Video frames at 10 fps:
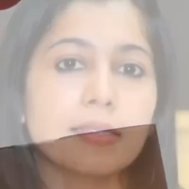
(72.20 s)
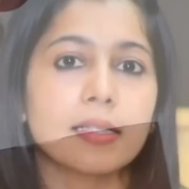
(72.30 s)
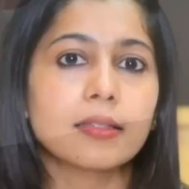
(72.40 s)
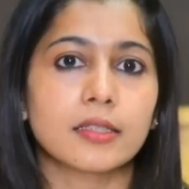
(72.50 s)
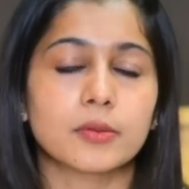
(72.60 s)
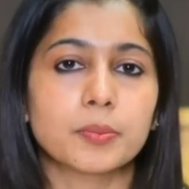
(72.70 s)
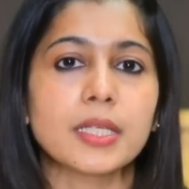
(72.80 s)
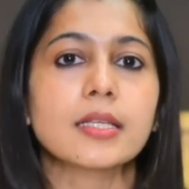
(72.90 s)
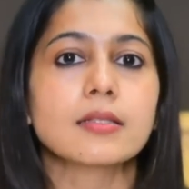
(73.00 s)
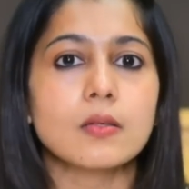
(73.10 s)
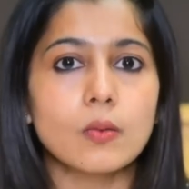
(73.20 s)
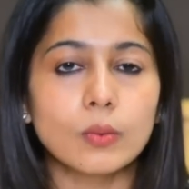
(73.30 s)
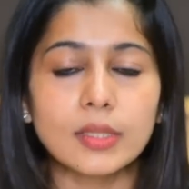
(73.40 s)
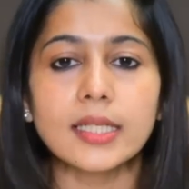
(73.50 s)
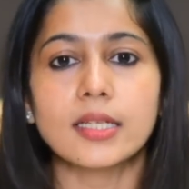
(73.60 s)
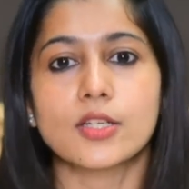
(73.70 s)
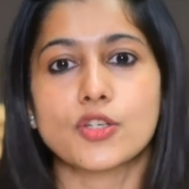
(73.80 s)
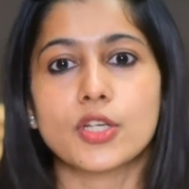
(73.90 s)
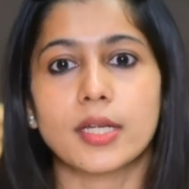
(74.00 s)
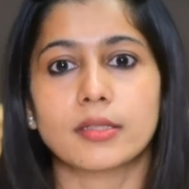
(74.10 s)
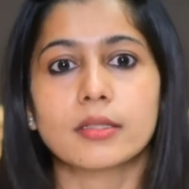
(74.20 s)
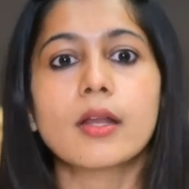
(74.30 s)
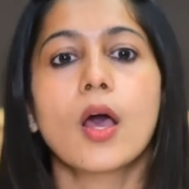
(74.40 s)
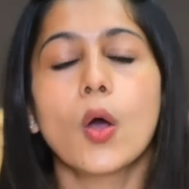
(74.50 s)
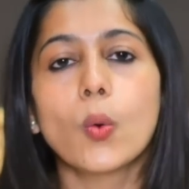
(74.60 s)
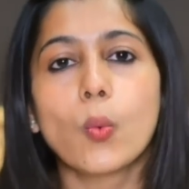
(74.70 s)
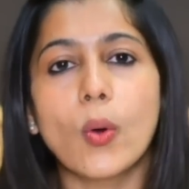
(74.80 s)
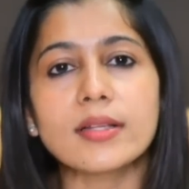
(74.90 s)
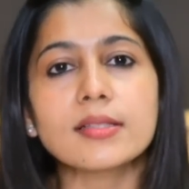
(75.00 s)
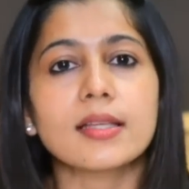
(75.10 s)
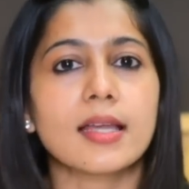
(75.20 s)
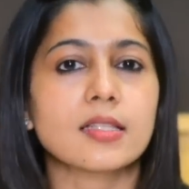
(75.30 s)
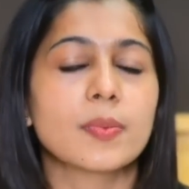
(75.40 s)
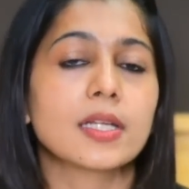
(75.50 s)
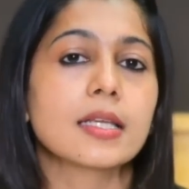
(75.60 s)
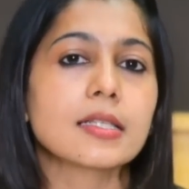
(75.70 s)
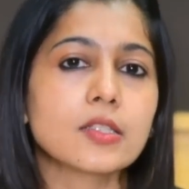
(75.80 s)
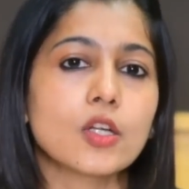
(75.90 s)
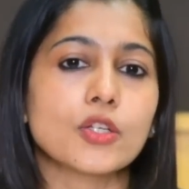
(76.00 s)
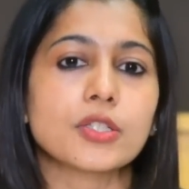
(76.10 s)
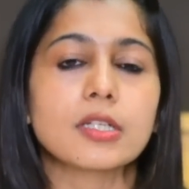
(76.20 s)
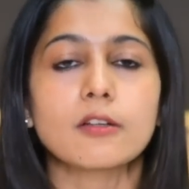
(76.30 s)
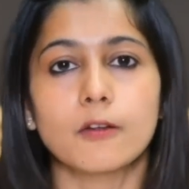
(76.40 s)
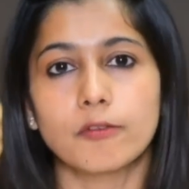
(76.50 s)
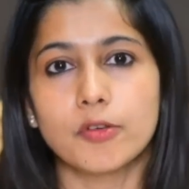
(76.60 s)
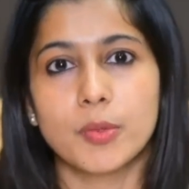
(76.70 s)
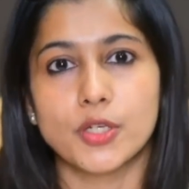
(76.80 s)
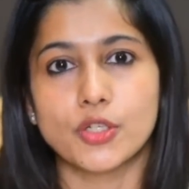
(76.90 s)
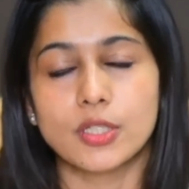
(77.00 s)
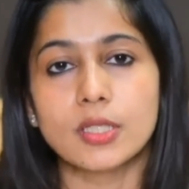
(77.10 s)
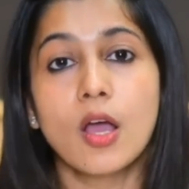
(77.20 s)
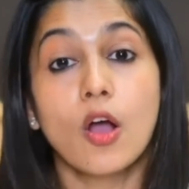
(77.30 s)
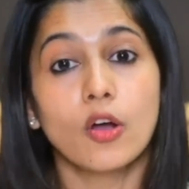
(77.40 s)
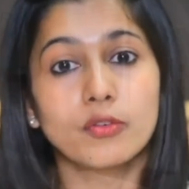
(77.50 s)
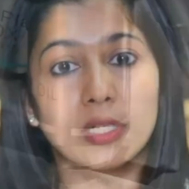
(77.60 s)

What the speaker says: cell therapy is only initiated once there has been a histological confirmation of